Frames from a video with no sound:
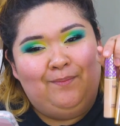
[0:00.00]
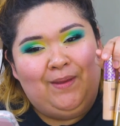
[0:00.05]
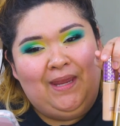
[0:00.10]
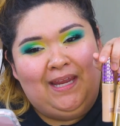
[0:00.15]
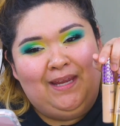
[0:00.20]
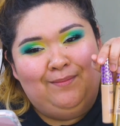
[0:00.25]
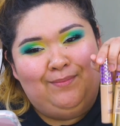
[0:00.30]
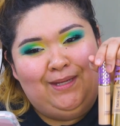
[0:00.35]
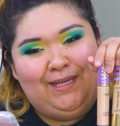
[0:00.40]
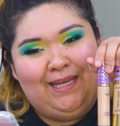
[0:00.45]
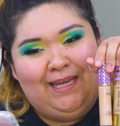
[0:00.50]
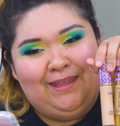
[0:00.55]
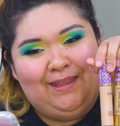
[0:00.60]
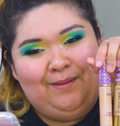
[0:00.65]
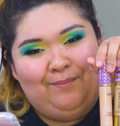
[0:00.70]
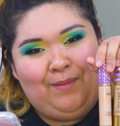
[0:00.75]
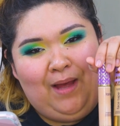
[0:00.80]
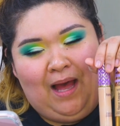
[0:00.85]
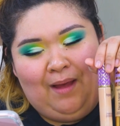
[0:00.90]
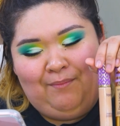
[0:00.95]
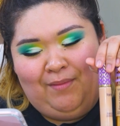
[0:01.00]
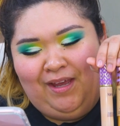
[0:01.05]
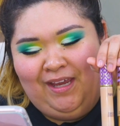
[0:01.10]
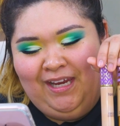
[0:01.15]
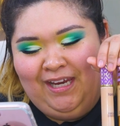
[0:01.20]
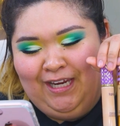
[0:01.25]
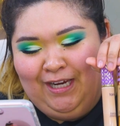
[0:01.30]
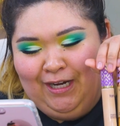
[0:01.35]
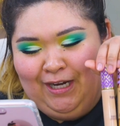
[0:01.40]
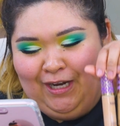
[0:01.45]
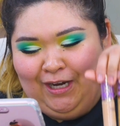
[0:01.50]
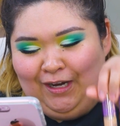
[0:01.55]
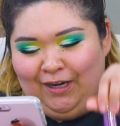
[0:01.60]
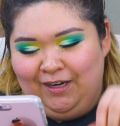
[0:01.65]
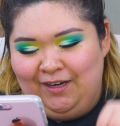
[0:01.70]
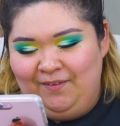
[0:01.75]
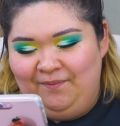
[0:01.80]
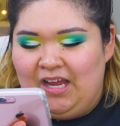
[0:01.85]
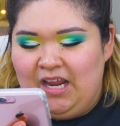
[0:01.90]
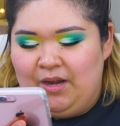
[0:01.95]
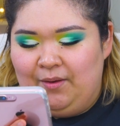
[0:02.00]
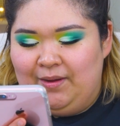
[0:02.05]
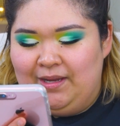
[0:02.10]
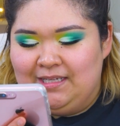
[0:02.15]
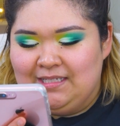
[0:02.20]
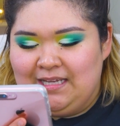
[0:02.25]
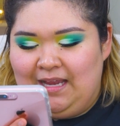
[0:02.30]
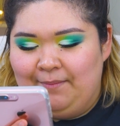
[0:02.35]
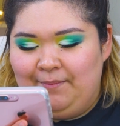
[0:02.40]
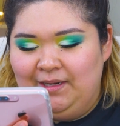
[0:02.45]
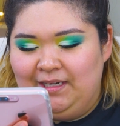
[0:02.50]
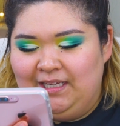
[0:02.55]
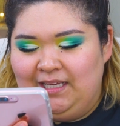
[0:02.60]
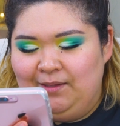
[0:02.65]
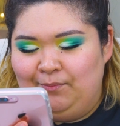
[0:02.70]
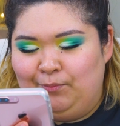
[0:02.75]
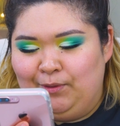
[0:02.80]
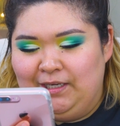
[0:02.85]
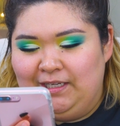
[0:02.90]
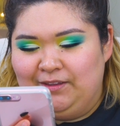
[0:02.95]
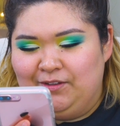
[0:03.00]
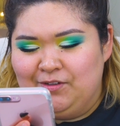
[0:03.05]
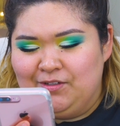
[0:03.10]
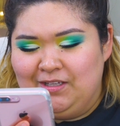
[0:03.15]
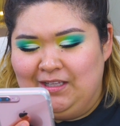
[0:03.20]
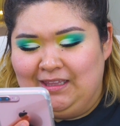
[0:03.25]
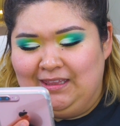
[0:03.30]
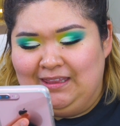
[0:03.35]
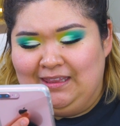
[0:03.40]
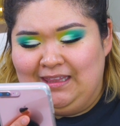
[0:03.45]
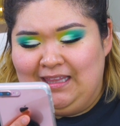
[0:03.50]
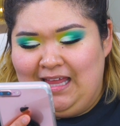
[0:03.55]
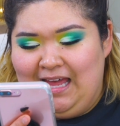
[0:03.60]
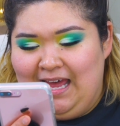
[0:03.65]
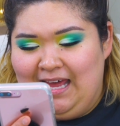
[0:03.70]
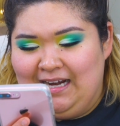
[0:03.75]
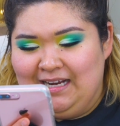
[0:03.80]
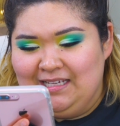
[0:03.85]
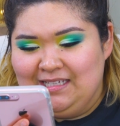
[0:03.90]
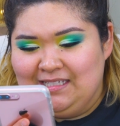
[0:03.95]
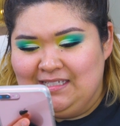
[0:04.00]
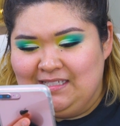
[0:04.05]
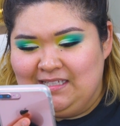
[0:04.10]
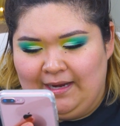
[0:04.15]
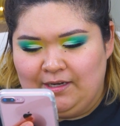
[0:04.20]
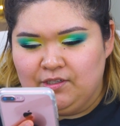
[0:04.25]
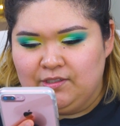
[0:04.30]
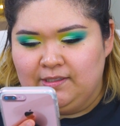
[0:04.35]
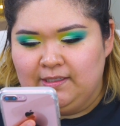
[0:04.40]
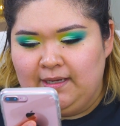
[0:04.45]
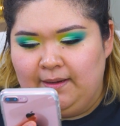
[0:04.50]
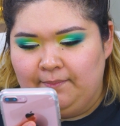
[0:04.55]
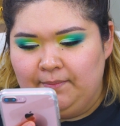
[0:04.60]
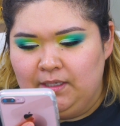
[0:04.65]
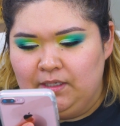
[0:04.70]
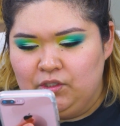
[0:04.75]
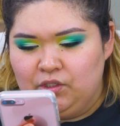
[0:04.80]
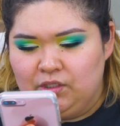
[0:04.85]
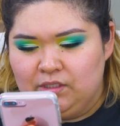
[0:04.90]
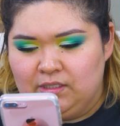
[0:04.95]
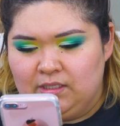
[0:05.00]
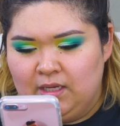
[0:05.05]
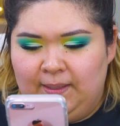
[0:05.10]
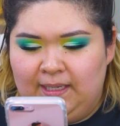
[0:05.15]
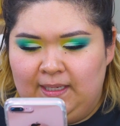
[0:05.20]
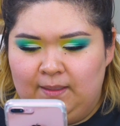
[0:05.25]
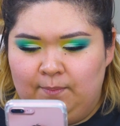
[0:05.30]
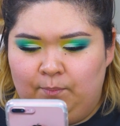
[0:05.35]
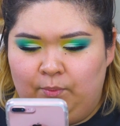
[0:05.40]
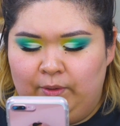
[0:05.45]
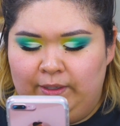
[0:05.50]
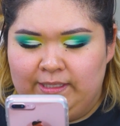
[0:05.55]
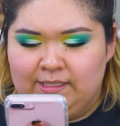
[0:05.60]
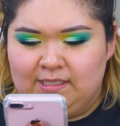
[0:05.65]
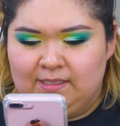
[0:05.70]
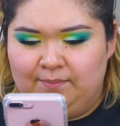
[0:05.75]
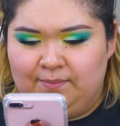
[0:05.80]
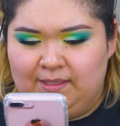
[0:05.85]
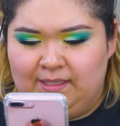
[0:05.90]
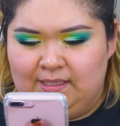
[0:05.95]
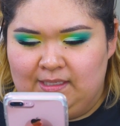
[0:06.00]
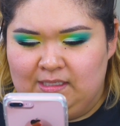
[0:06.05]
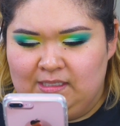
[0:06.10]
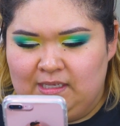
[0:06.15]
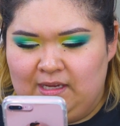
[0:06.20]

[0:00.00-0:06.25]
the baby and the mama here. Anyways, I'm gonna keep reading. There's a lot of, actually, I'm gonna just pinpoint some of this